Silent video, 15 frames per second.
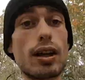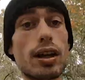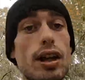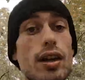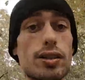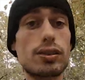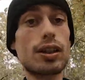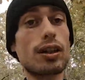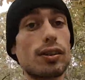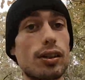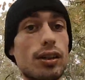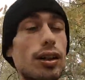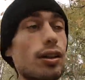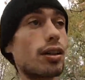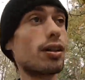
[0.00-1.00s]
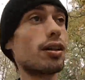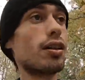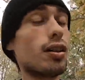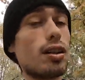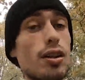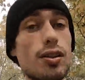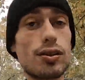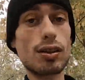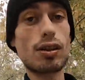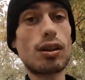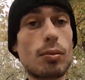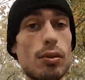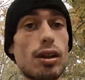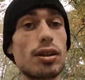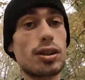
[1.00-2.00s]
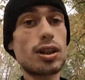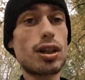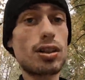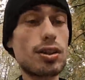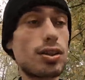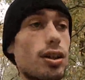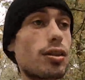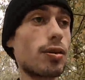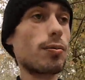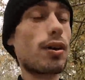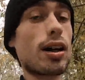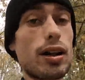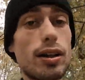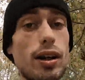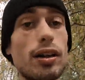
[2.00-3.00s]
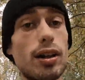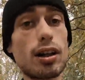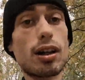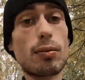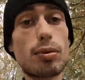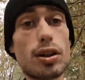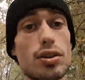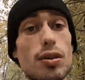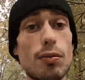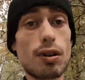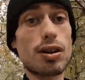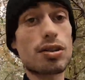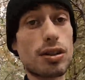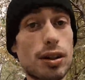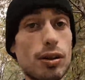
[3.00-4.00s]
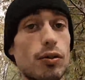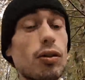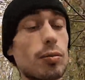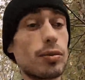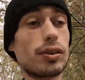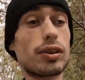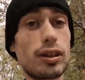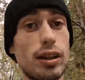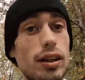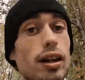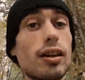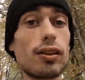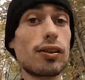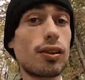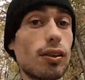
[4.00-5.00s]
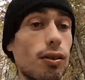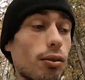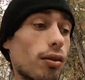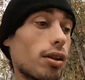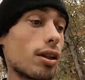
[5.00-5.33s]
Hey guys, Taylor here. So I'm gonna change your mind on pressure washing equipment today. So